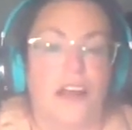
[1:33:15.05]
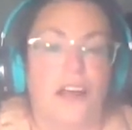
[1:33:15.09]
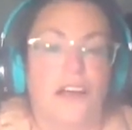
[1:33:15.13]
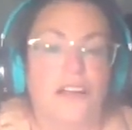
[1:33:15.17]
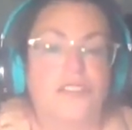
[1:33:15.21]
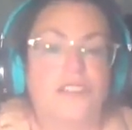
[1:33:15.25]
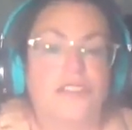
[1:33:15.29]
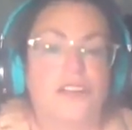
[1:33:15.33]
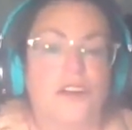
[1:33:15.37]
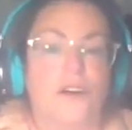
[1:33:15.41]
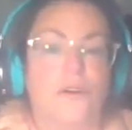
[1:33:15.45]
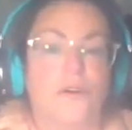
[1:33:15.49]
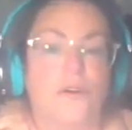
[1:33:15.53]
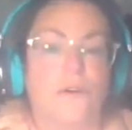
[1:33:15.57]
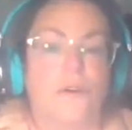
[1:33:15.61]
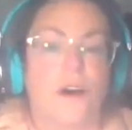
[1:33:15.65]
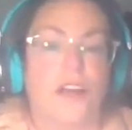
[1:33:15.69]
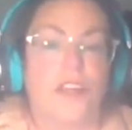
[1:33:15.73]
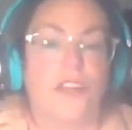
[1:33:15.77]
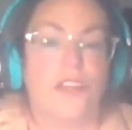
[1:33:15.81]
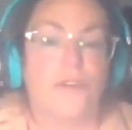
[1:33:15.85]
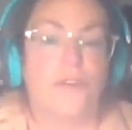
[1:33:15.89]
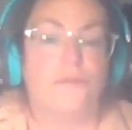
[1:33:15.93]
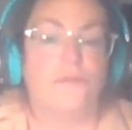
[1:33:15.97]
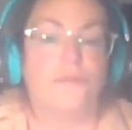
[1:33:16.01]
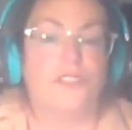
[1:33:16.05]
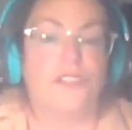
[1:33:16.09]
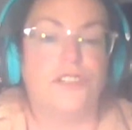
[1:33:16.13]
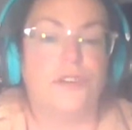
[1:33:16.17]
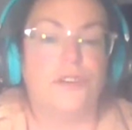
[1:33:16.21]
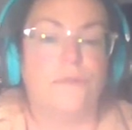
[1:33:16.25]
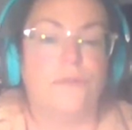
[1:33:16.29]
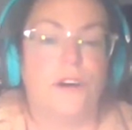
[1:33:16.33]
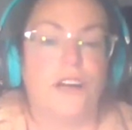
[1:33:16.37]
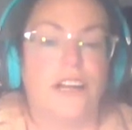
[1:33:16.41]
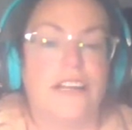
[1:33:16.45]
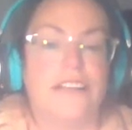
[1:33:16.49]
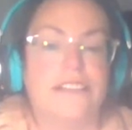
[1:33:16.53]
So you do
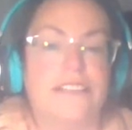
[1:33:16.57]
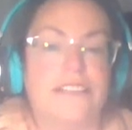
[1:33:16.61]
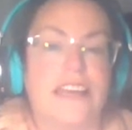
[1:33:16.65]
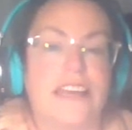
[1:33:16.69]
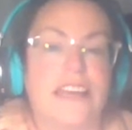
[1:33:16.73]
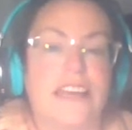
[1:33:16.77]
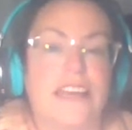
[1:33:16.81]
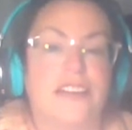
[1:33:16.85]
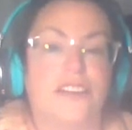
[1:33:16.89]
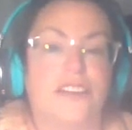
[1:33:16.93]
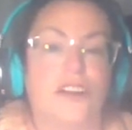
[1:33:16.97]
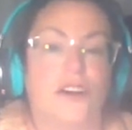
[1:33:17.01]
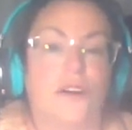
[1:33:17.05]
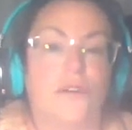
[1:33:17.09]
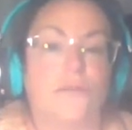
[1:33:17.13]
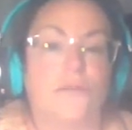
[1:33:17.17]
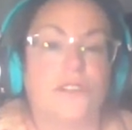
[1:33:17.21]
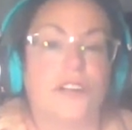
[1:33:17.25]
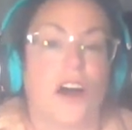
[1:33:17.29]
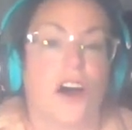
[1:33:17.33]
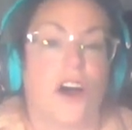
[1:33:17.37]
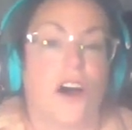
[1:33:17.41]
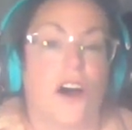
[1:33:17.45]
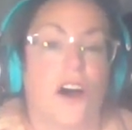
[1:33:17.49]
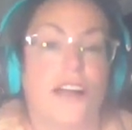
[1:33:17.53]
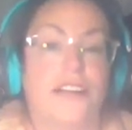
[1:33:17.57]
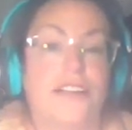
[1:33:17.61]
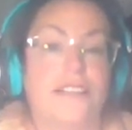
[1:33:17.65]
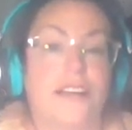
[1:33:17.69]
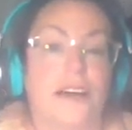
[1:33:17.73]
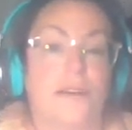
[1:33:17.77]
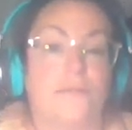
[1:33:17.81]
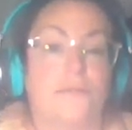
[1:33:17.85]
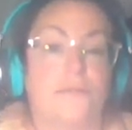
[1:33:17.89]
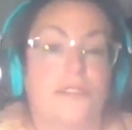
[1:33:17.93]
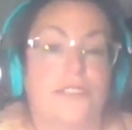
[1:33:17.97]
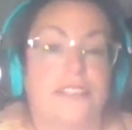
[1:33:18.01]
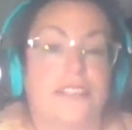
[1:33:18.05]
want to take note on
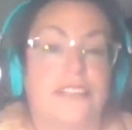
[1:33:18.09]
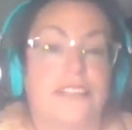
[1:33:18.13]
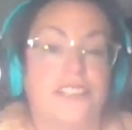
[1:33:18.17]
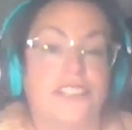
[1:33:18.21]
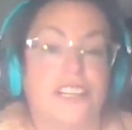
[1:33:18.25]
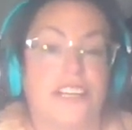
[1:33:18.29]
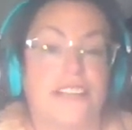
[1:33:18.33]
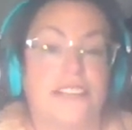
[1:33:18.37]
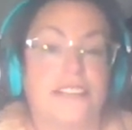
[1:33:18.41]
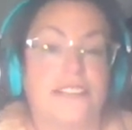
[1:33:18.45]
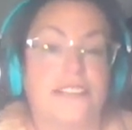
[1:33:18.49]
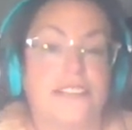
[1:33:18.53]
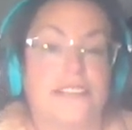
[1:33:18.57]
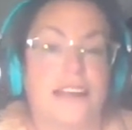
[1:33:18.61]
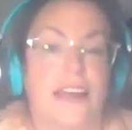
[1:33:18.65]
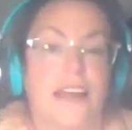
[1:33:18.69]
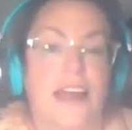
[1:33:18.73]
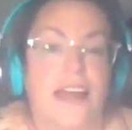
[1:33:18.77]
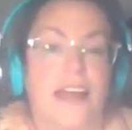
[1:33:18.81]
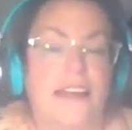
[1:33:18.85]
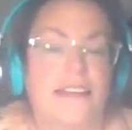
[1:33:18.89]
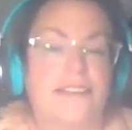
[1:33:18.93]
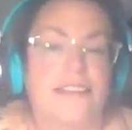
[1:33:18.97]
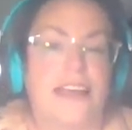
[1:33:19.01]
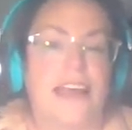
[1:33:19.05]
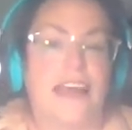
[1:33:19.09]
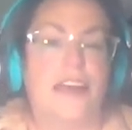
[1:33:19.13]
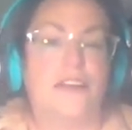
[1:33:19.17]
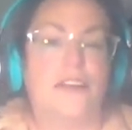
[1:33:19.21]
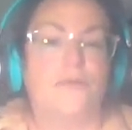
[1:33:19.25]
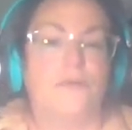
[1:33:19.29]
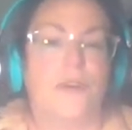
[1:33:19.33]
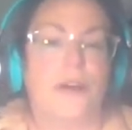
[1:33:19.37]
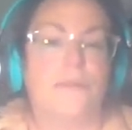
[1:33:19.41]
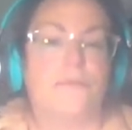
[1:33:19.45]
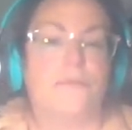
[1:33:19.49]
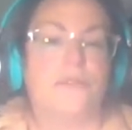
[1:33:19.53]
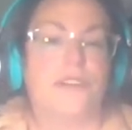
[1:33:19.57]
double digits. 10
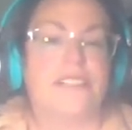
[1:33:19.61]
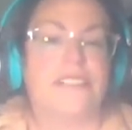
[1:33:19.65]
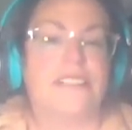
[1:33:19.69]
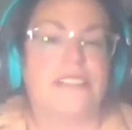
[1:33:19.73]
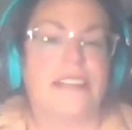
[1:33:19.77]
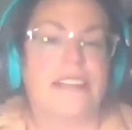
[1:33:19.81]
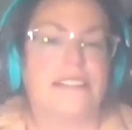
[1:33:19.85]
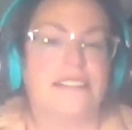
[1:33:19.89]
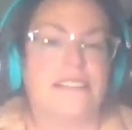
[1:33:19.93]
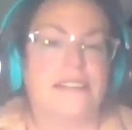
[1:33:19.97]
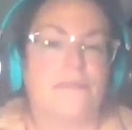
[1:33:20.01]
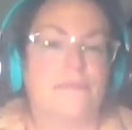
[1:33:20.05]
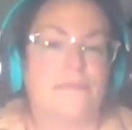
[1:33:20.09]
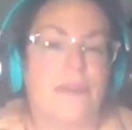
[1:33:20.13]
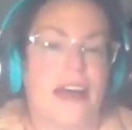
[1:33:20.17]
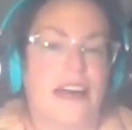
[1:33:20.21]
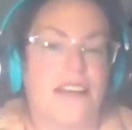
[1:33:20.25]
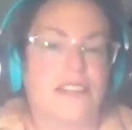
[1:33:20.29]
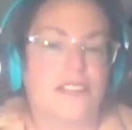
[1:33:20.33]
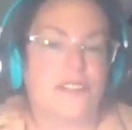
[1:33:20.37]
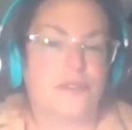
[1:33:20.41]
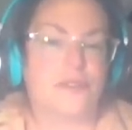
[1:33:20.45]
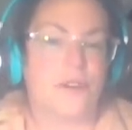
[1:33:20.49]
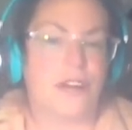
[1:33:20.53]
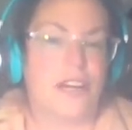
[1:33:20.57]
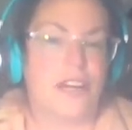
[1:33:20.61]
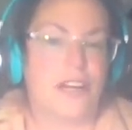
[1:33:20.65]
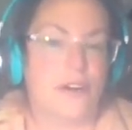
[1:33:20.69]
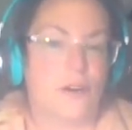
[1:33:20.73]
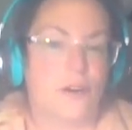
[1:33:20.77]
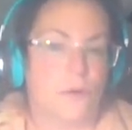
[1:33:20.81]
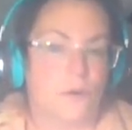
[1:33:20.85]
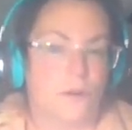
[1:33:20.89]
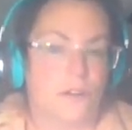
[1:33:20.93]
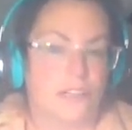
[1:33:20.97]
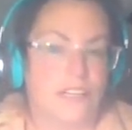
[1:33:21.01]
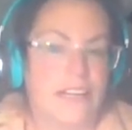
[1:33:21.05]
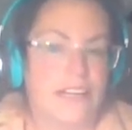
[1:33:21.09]
represents a mastery and
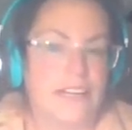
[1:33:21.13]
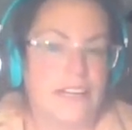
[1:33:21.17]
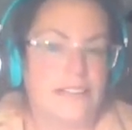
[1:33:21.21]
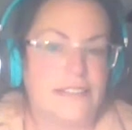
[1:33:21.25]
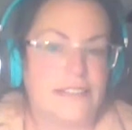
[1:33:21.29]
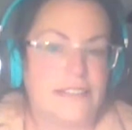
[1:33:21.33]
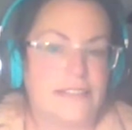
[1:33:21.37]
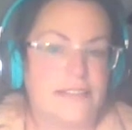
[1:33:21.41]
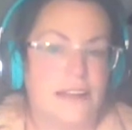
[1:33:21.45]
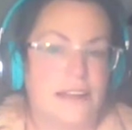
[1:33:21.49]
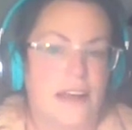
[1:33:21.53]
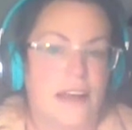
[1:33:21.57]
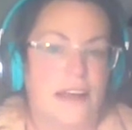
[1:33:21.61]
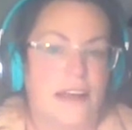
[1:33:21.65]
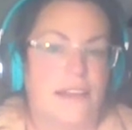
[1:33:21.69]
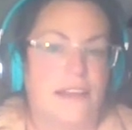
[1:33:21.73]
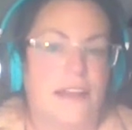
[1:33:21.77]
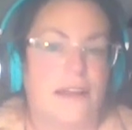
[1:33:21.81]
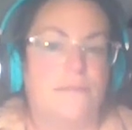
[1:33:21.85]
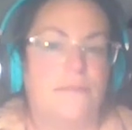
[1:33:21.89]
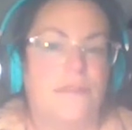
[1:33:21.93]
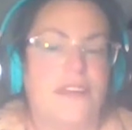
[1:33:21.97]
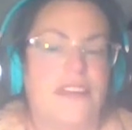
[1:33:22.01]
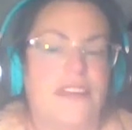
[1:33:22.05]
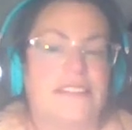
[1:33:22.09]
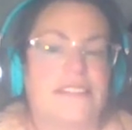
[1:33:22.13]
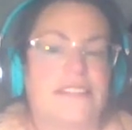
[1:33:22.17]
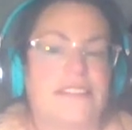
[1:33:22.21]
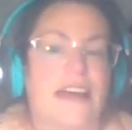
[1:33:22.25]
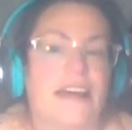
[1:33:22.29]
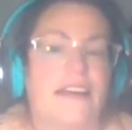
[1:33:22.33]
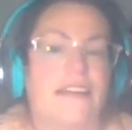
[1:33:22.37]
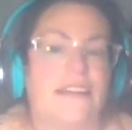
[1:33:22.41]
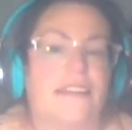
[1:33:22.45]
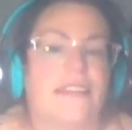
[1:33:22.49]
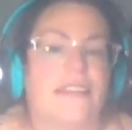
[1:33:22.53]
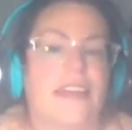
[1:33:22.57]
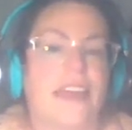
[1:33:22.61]
wholeness. That means
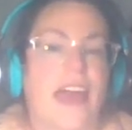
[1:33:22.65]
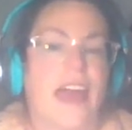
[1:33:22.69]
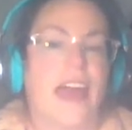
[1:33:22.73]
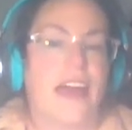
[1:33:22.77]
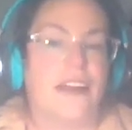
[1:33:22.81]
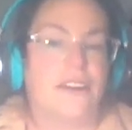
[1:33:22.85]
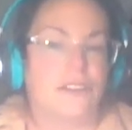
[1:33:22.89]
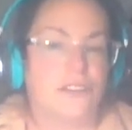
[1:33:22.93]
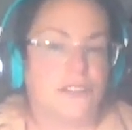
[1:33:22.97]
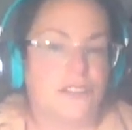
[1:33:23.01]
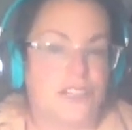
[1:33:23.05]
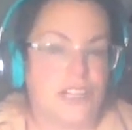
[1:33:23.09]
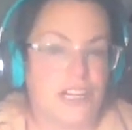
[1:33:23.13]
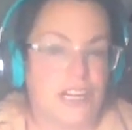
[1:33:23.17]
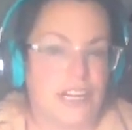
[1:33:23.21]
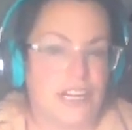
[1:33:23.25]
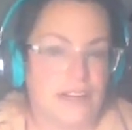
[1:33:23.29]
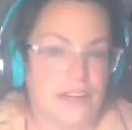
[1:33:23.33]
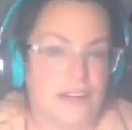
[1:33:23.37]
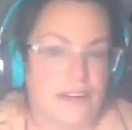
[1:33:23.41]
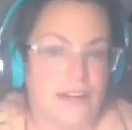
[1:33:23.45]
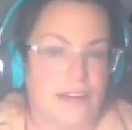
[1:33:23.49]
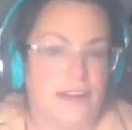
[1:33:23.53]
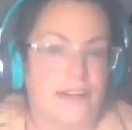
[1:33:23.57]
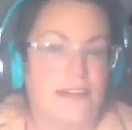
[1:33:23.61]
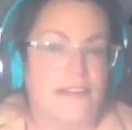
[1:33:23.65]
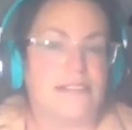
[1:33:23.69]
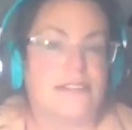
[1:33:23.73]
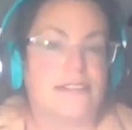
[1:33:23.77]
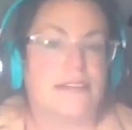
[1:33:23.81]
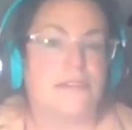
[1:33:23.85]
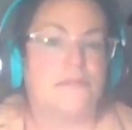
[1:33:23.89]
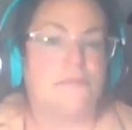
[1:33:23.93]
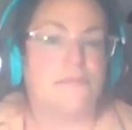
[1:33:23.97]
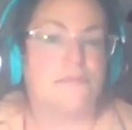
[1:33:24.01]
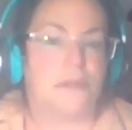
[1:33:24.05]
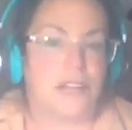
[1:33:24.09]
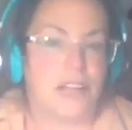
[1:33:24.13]
that the energy is
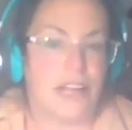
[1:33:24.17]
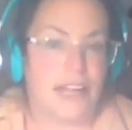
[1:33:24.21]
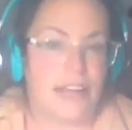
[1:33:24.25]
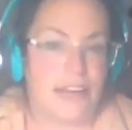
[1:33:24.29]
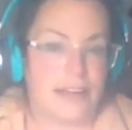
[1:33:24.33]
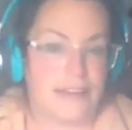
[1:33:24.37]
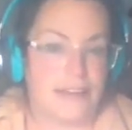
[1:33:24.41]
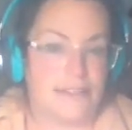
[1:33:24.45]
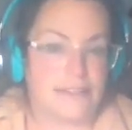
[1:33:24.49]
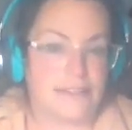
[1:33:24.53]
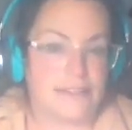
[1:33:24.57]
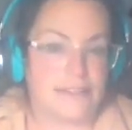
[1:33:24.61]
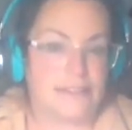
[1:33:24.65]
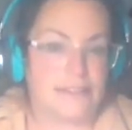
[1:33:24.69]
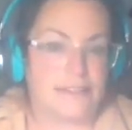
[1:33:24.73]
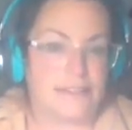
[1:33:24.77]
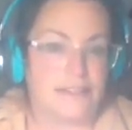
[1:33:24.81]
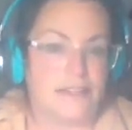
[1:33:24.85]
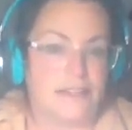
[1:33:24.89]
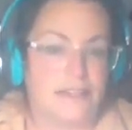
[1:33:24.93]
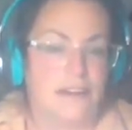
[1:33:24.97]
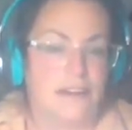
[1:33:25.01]
in place.